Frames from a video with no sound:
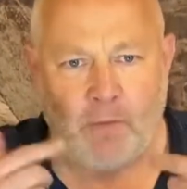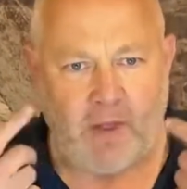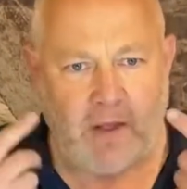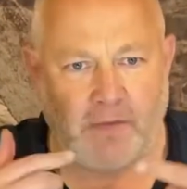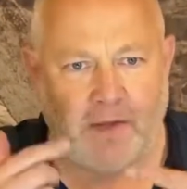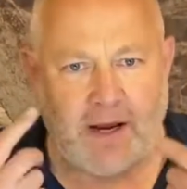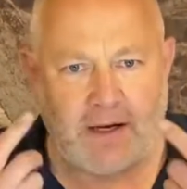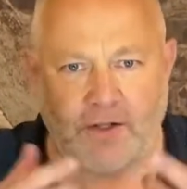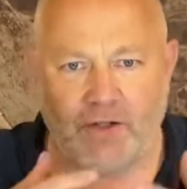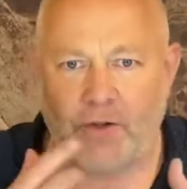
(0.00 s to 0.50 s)

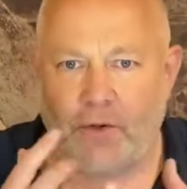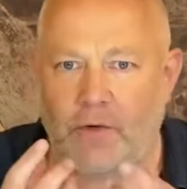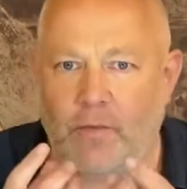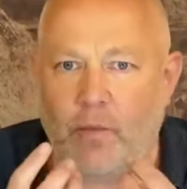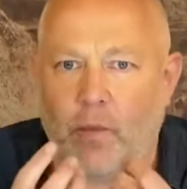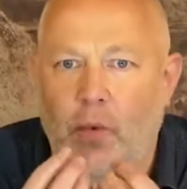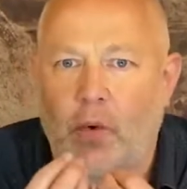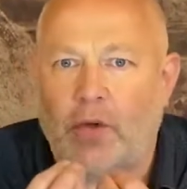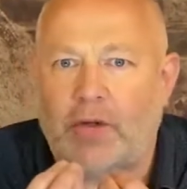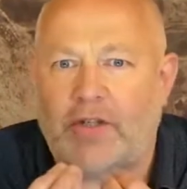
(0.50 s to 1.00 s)
That sort of
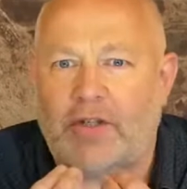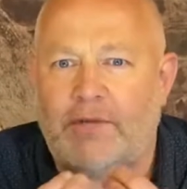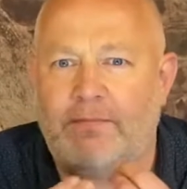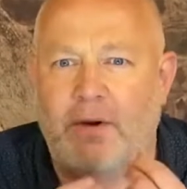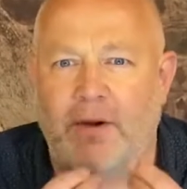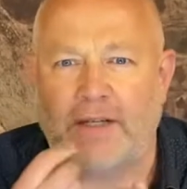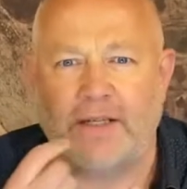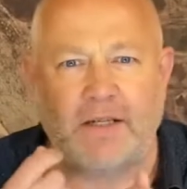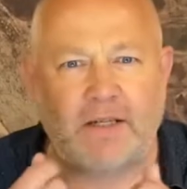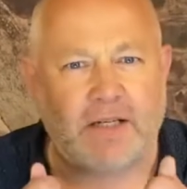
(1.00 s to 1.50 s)
wood
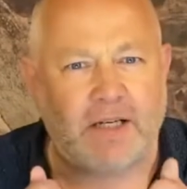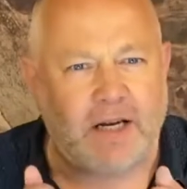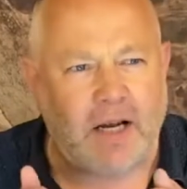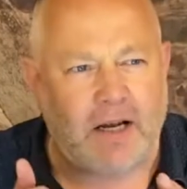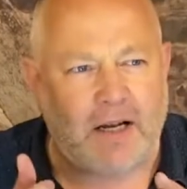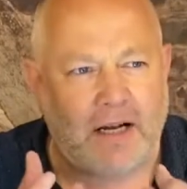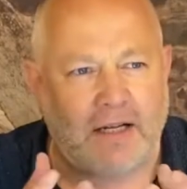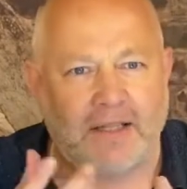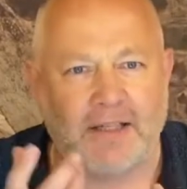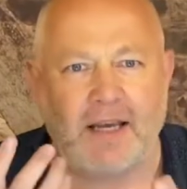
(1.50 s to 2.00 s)
smoke does
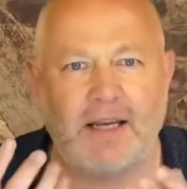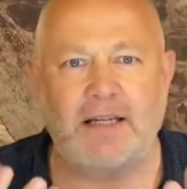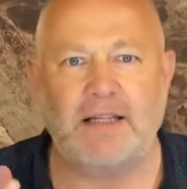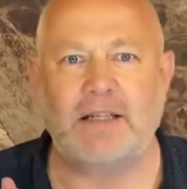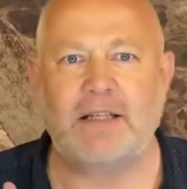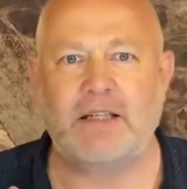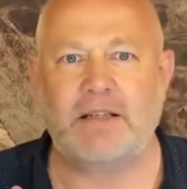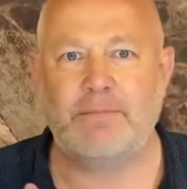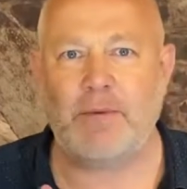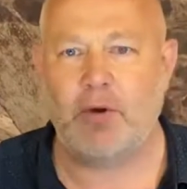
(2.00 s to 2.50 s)
kind of
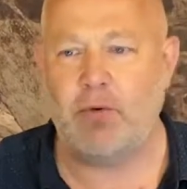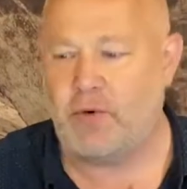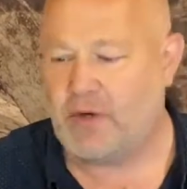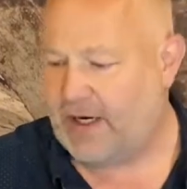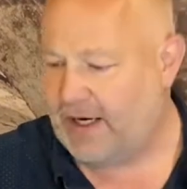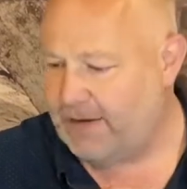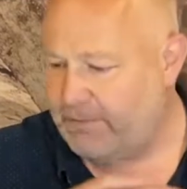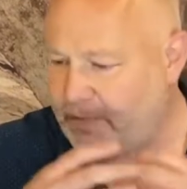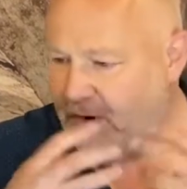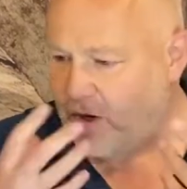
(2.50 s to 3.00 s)
taste
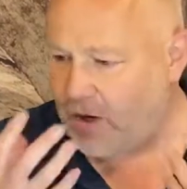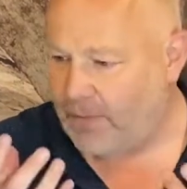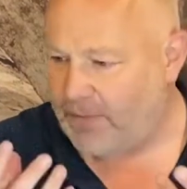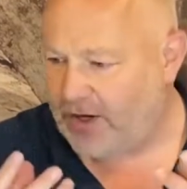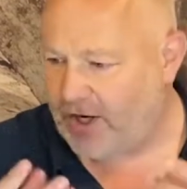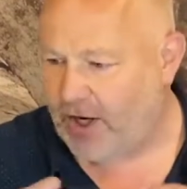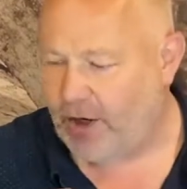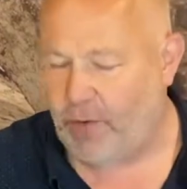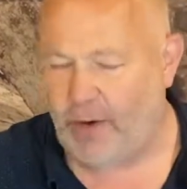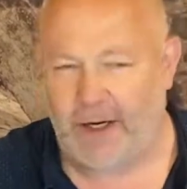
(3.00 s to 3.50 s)
smoky,
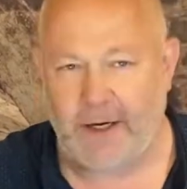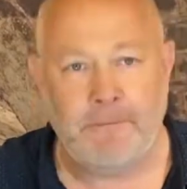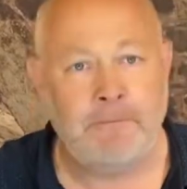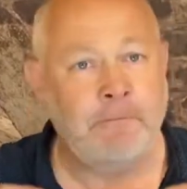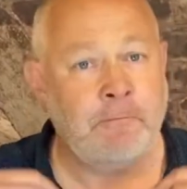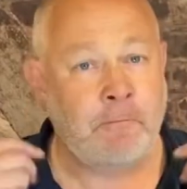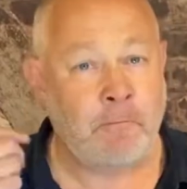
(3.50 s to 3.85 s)
barbecuey.